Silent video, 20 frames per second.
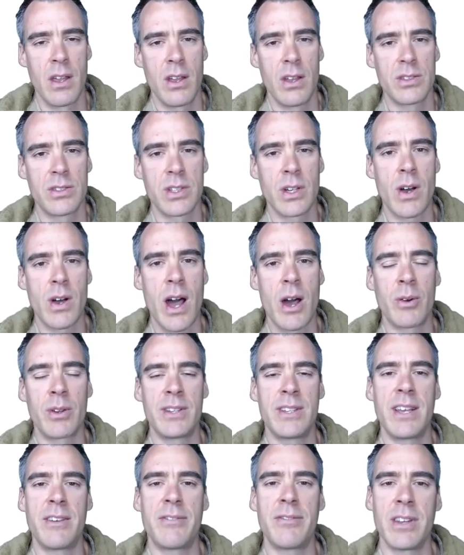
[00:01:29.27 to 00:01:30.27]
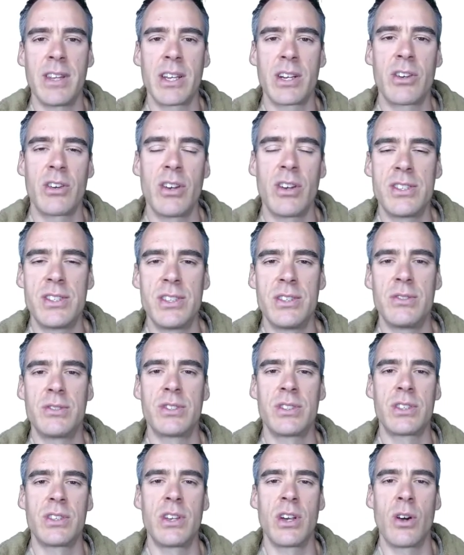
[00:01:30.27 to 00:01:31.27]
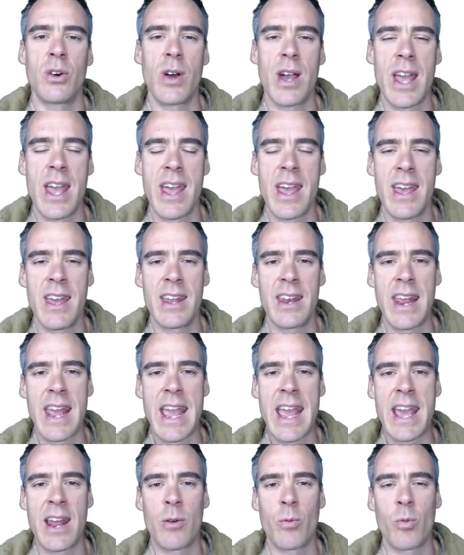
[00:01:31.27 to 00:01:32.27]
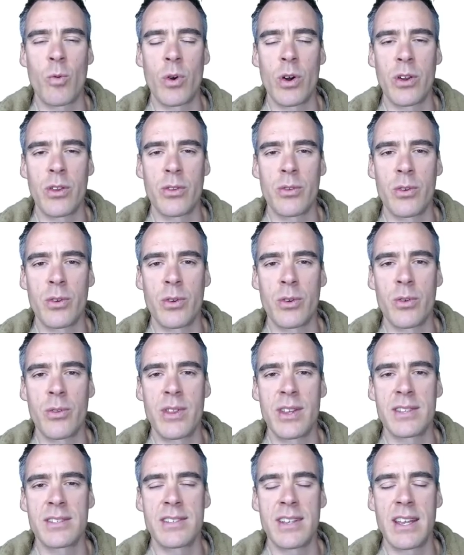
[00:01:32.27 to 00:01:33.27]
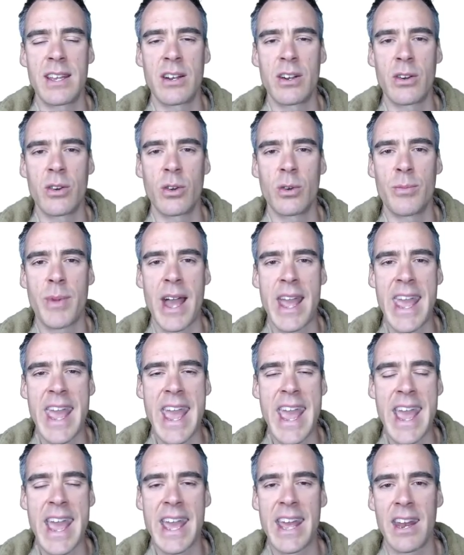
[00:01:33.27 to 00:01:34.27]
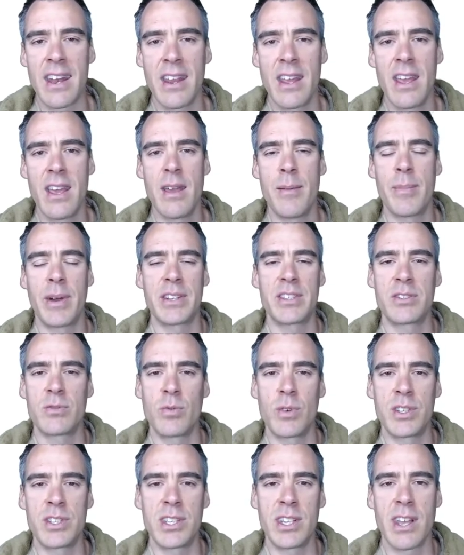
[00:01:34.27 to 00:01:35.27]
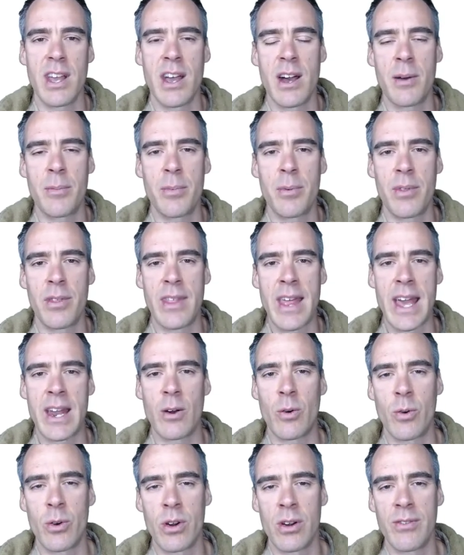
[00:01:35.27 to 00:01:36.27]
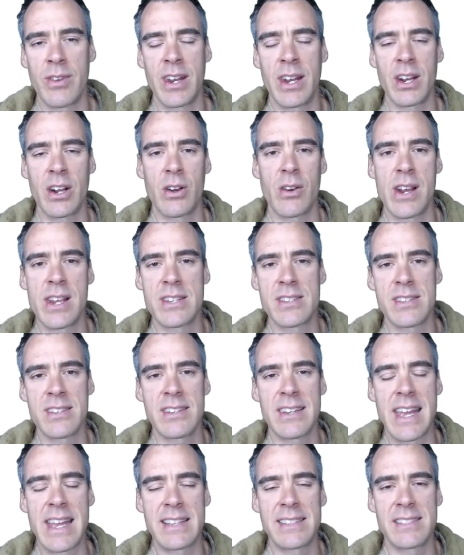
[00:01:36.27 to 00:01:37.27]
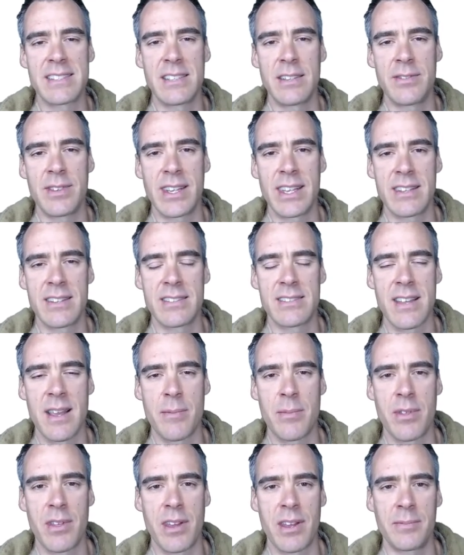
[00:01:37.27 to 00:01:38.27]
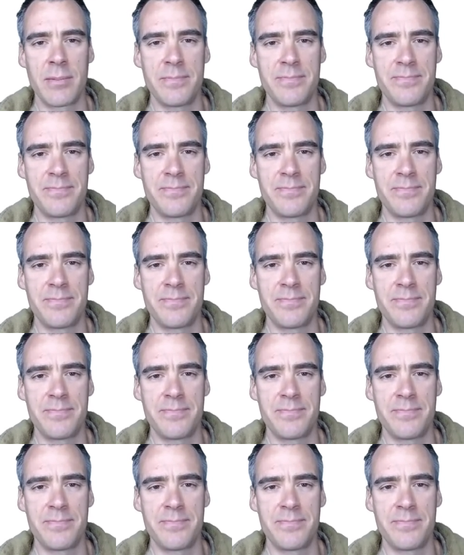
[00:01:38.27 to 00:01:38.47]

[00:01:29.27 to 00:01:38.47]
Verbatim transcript: So I would definitely encourage you to go ahead and work through this integral by hand by switching up that order of integration and see if you get the same thing.